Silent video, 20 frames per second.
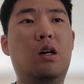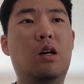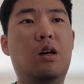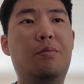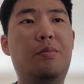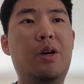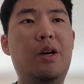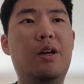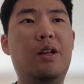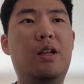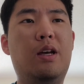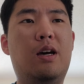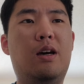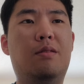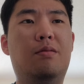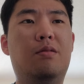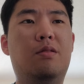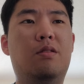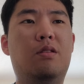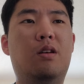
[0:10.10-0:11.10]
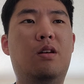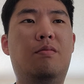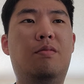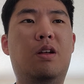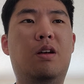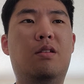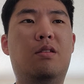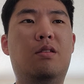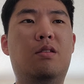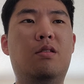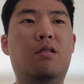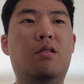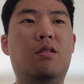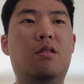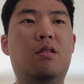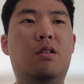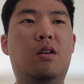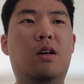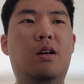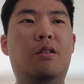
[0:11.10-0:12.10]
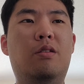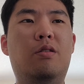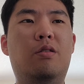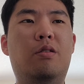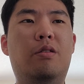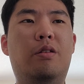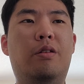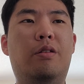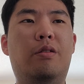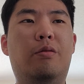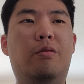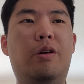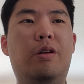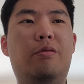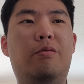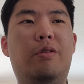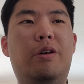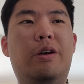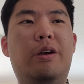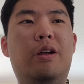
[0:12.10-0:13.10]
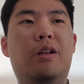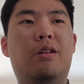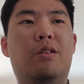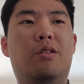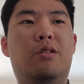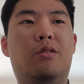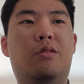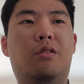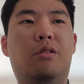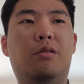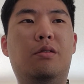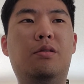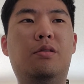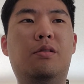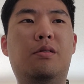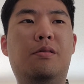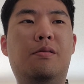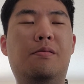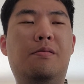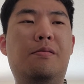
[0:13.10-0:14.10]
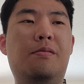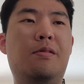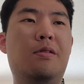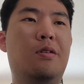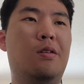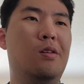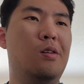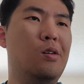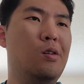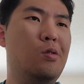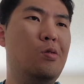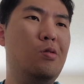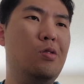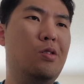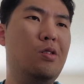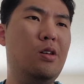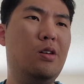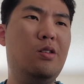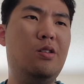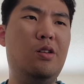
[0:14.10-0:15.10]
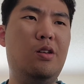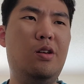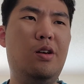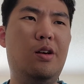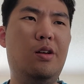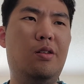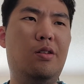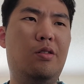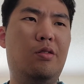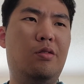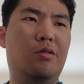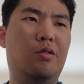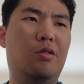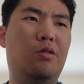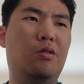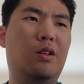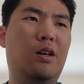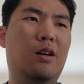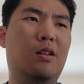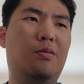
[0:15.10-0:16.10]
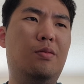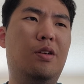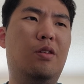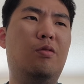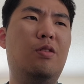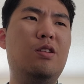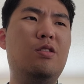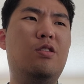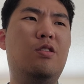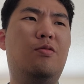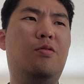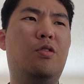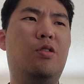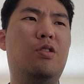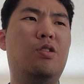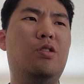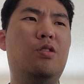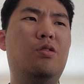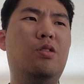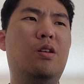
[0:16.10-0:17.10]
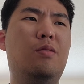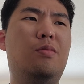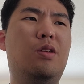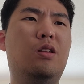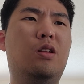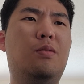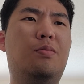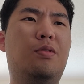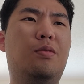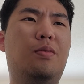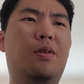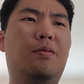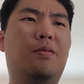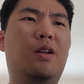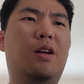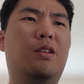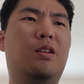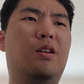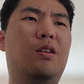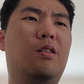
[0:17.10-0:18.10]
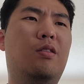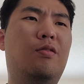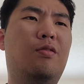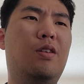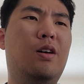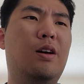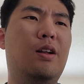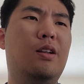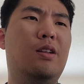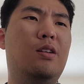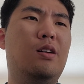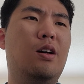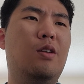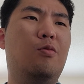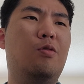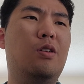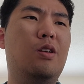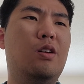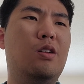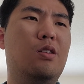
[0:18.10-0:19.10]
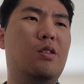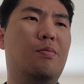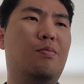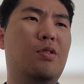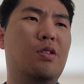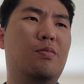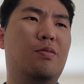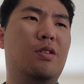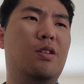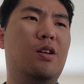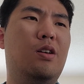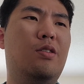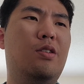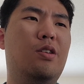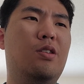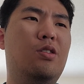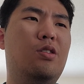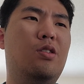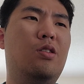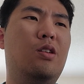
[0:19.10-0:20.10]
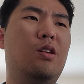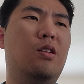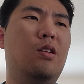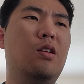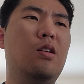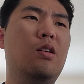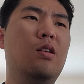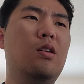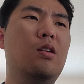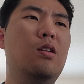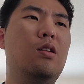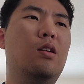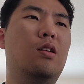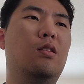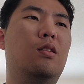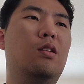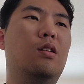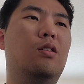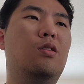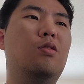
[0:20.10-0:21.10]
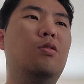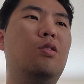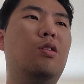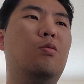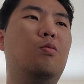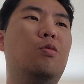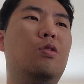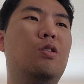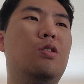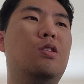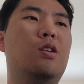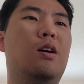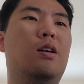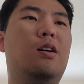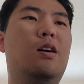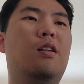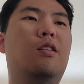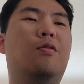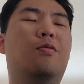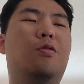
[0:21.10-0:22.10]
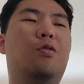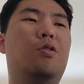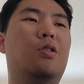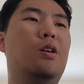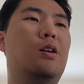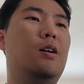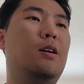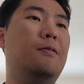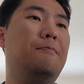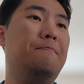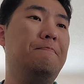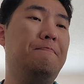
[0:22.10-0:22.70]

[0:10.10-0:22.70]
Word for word: a man uh, named uh, Wen Wenwei Chou, who is 68 years old, has been arrested for shooting multiple people at the Irvine Taiwanese Presbyterian Church in, in Laguna Woods, uh, California.